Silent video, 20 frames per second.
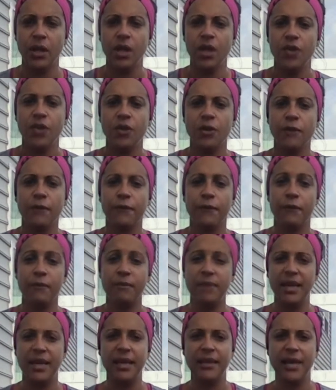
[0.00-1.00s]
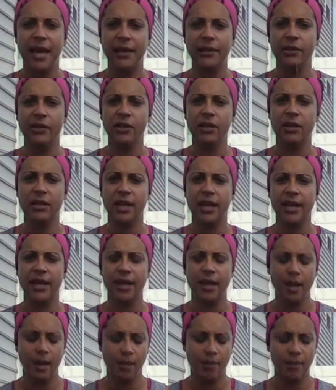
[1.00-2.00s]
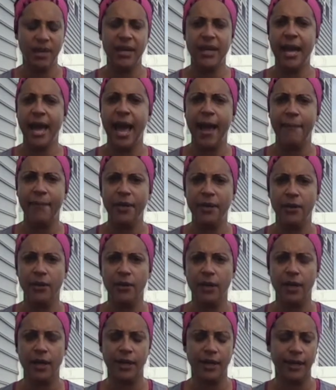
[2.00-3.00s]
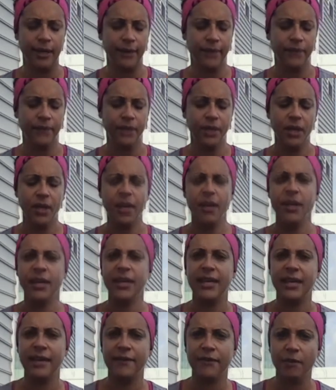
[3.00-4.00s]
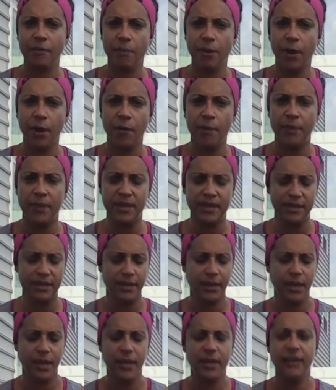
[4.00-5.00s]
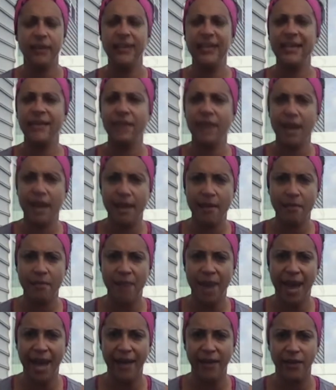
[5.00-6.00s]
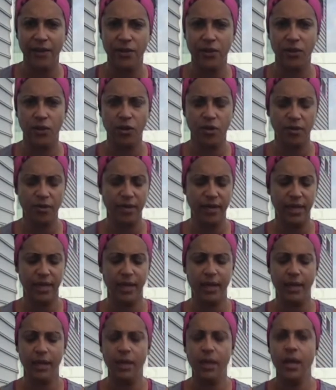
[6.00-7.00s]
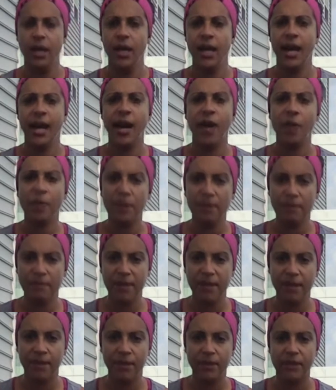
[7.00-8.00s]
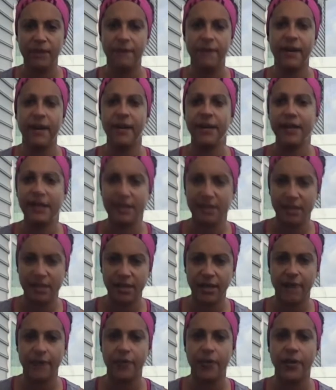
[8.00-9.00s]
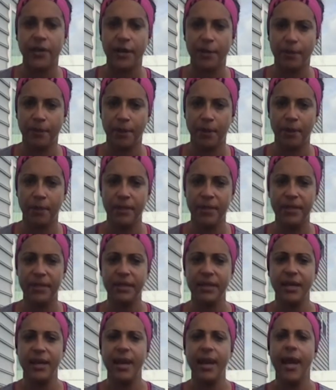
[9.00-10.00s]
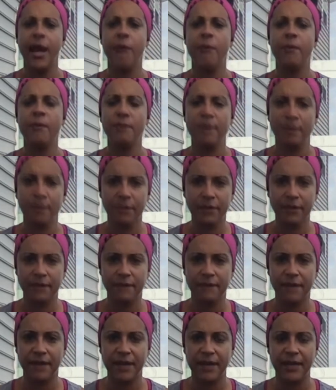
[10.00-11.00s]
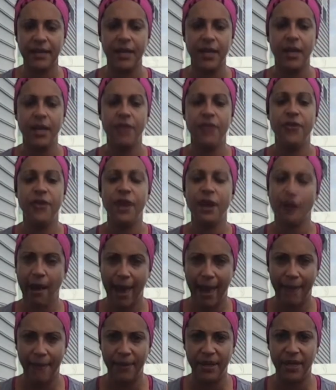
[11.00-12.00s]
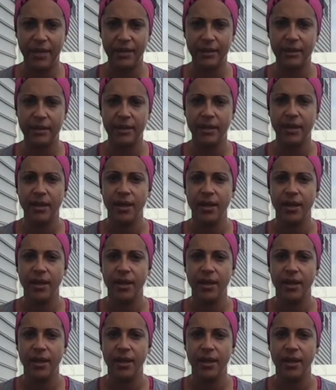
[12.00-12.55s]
So for me, that looks like being happy-go-lucky, giving purpose, leaving impact on social media, helping people to find and discover their purpose, helping people to find their happiness.